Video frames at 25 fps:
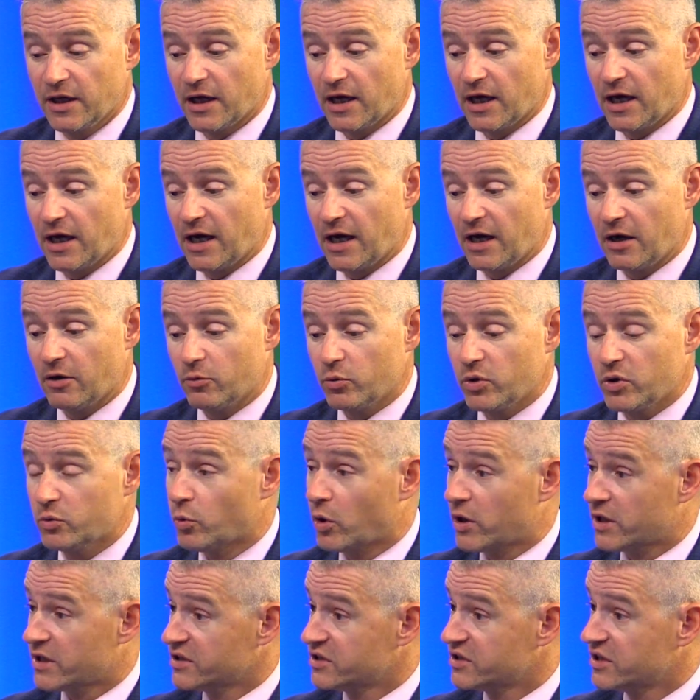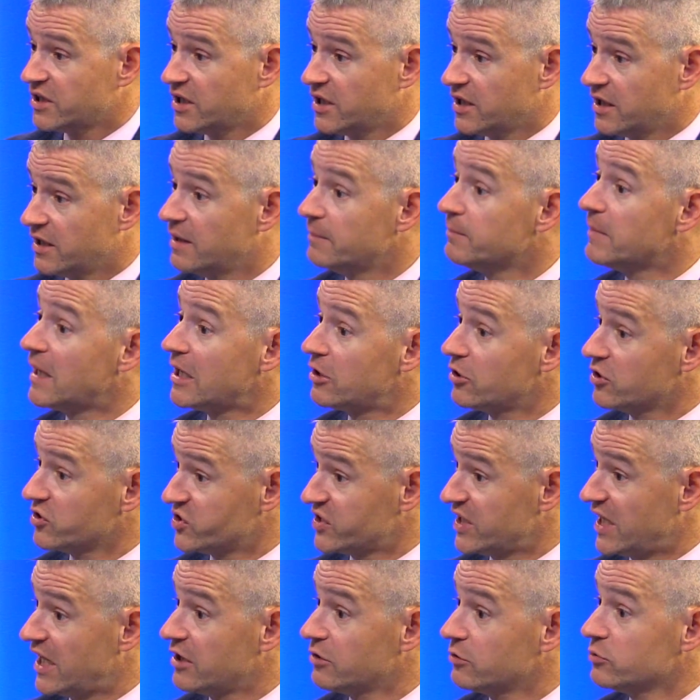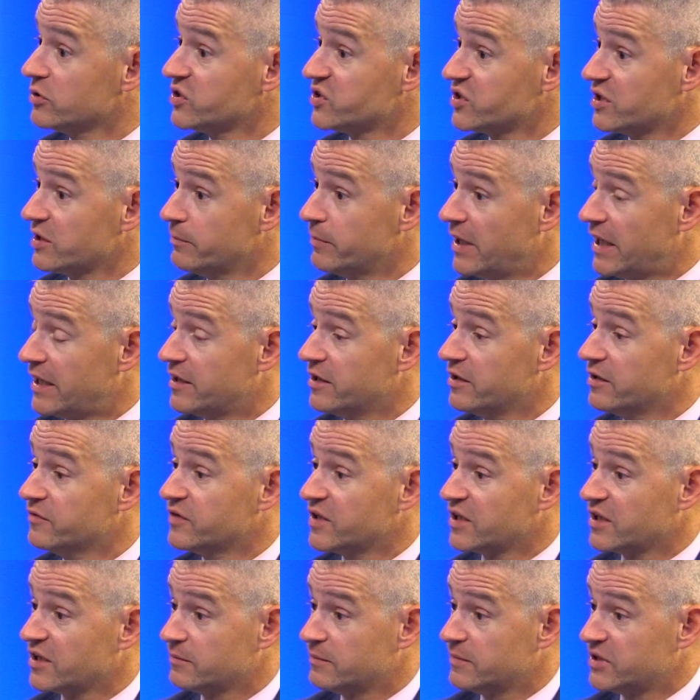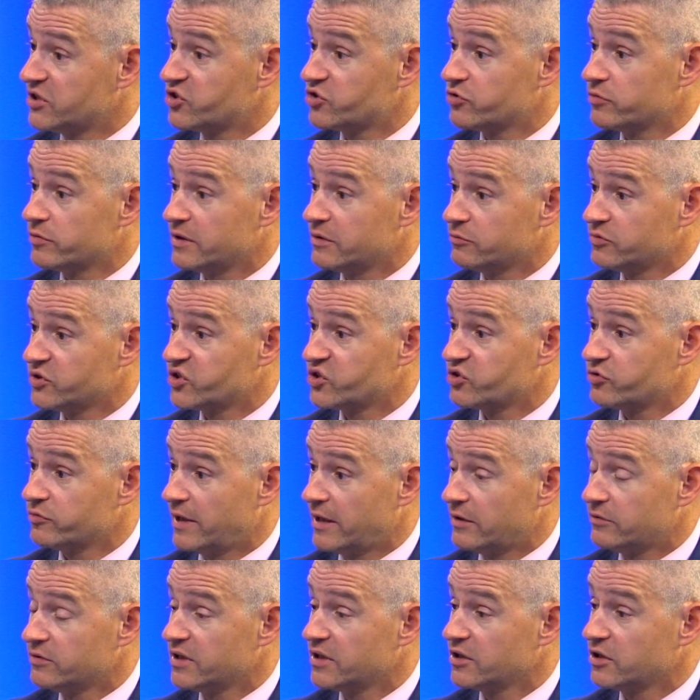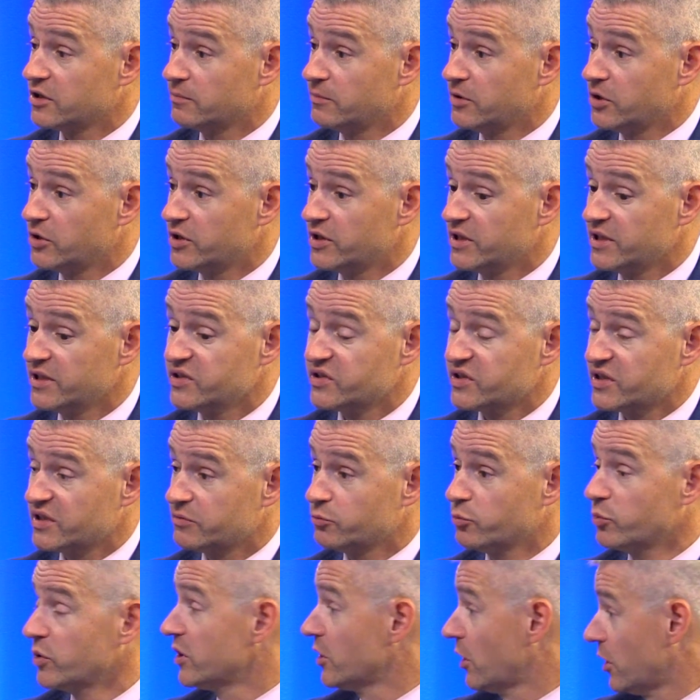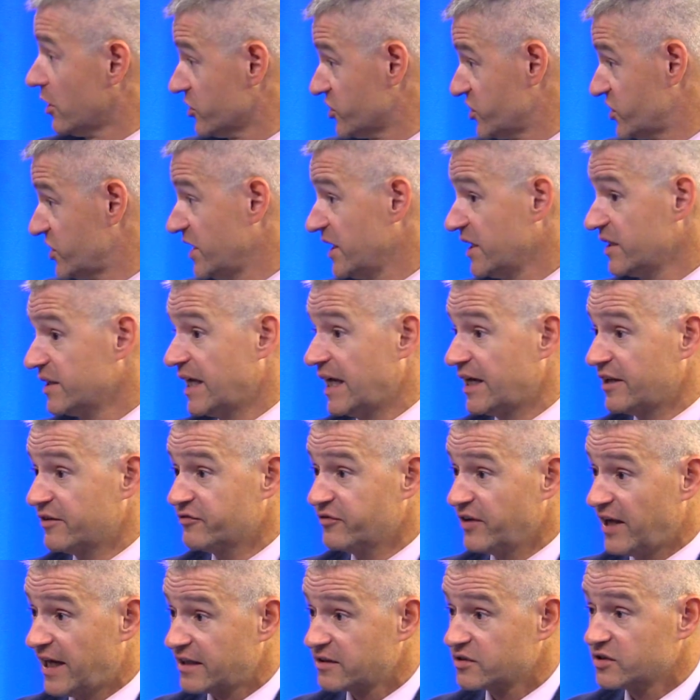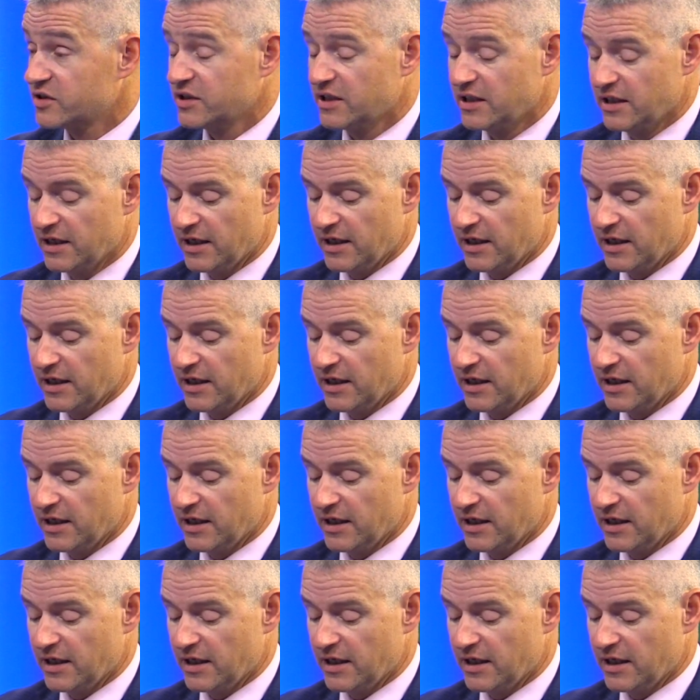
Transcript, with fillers: Uh, we wanted to make our salaries competitive and commensurate with surrounding communities, and we are seeing that effect.